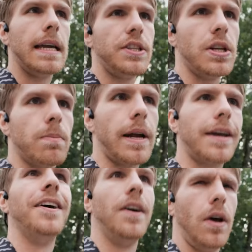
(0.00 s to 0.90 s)
Easy to
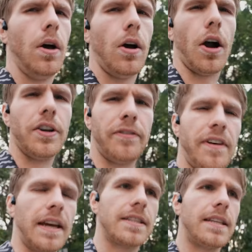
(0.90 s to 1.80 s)
break, hard to
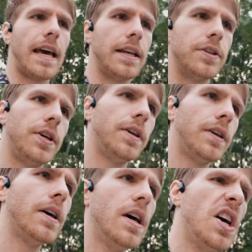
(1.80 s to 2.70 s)
fix. And
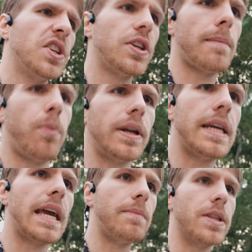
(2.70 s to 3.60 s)
to that point,
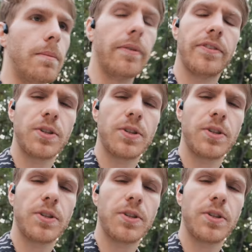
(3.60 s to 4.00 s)
he gave me the number of a